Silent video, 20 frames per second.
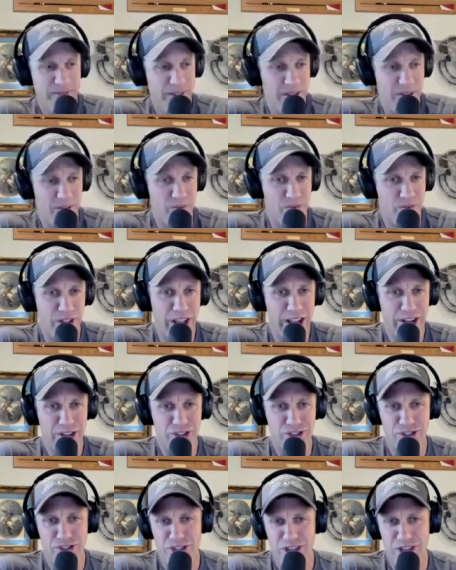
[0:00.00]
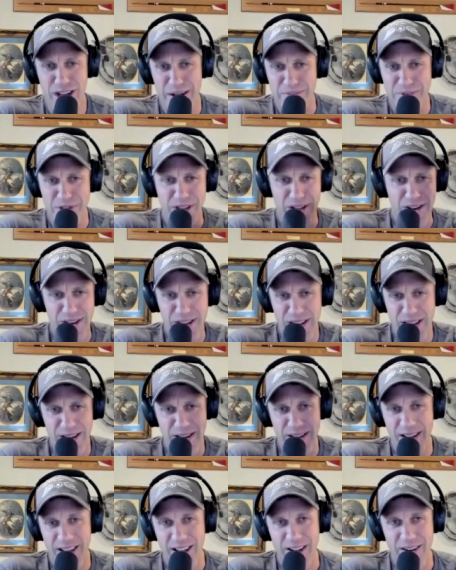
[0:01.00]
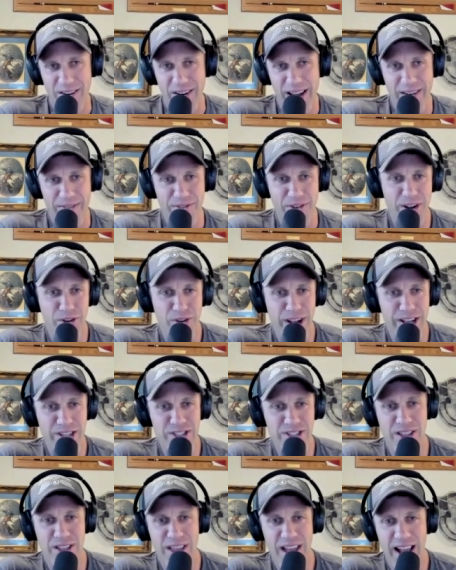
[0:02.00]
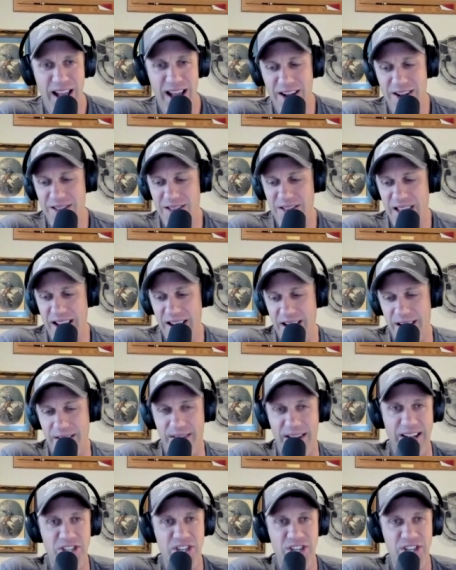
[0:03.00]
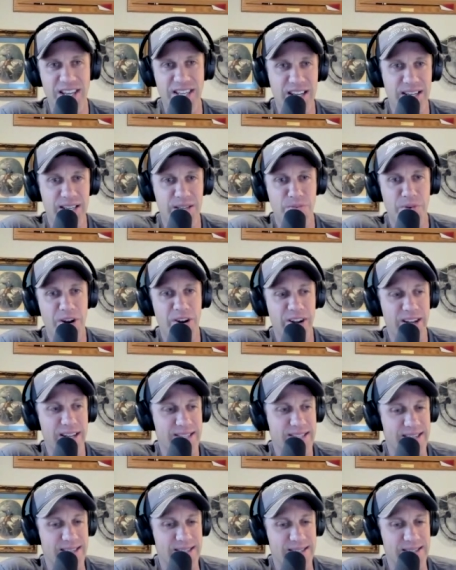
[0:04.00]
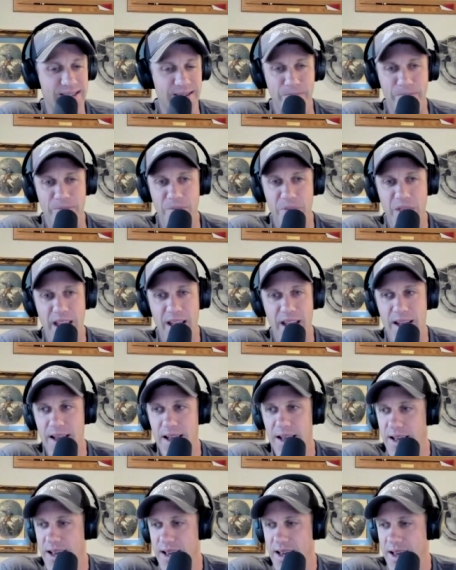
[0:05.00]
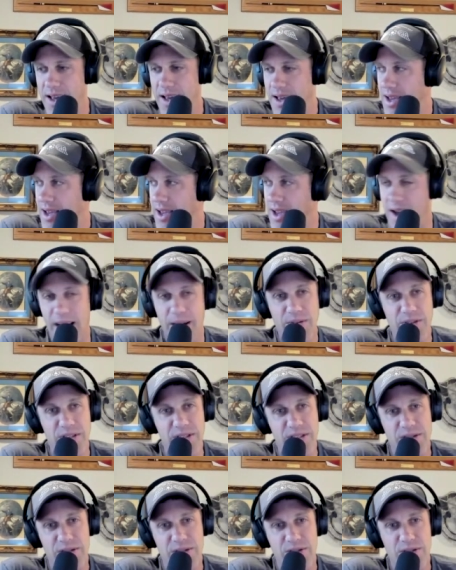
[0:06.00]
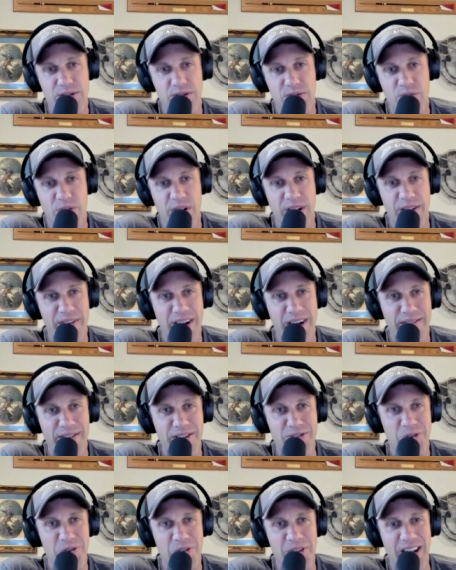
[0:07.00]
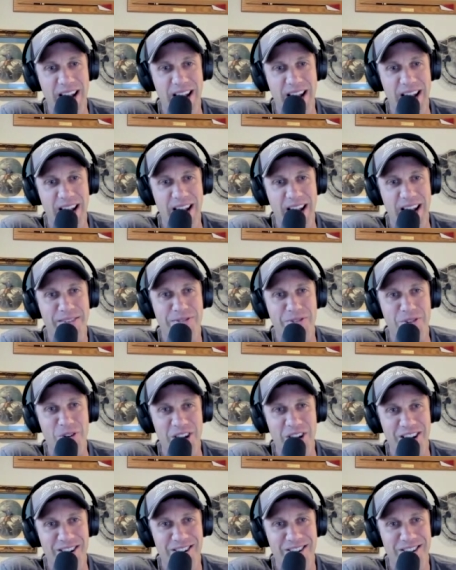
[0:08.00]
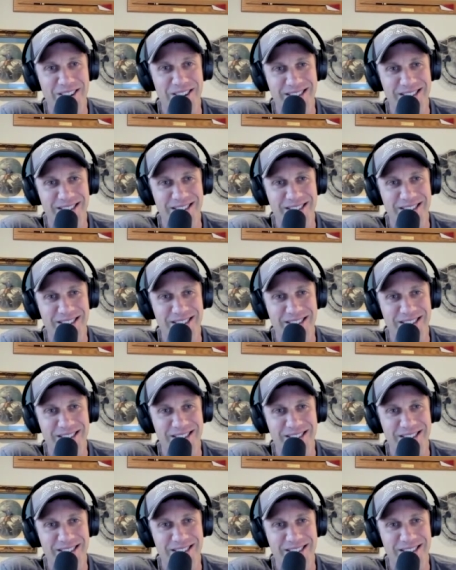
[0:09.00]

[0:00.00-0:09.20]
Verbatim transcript: you know, relationships and did, you know, every crazy thing I could think of. And I chased experiences. And, you know, I was 25 years old in Iraq for a year.